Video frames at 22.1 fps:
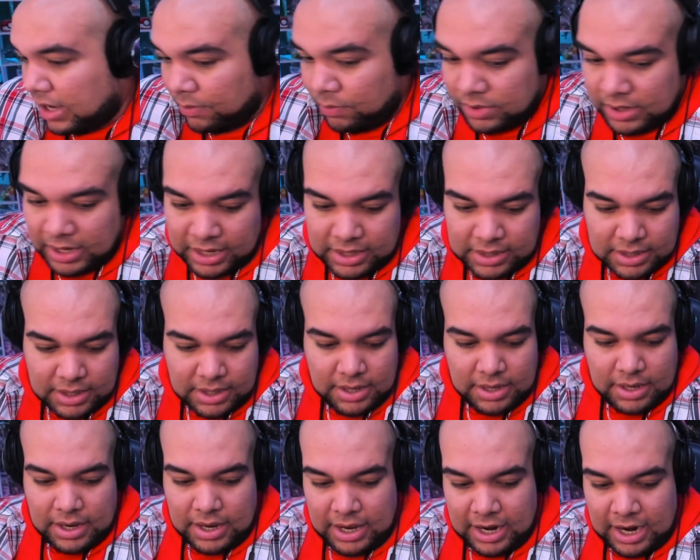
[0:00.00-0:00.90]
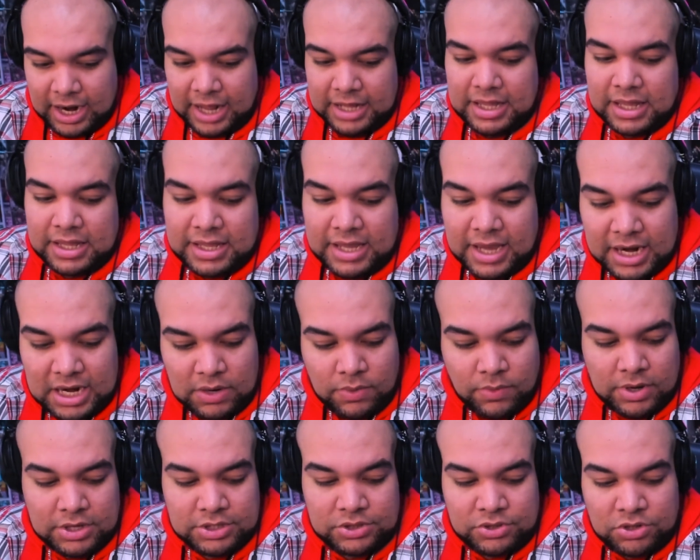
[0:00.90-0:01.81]
I like that the
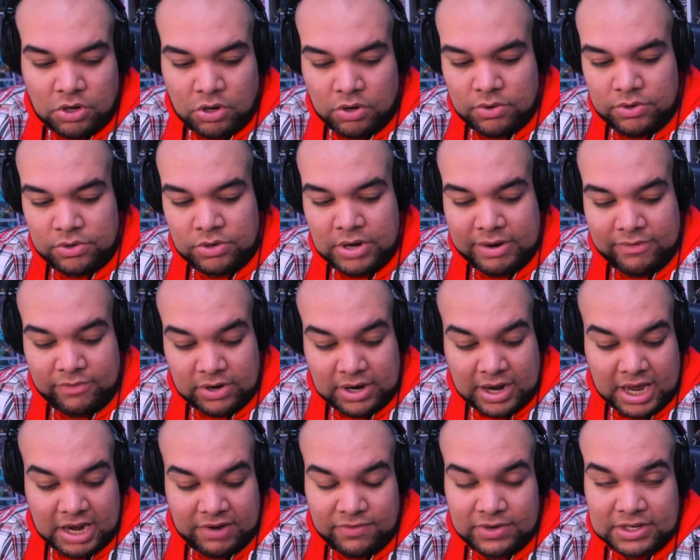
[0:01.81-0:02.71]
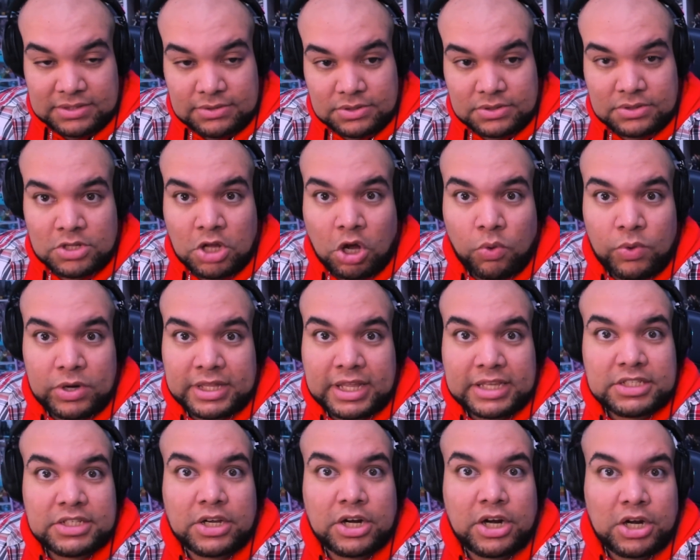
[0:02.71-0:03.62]
ending was, you know, you never kind of know where
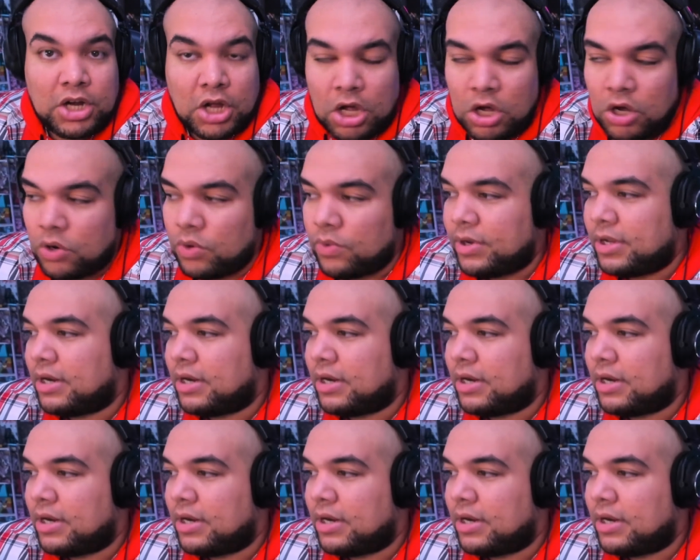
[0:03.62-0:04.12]
things are going to go,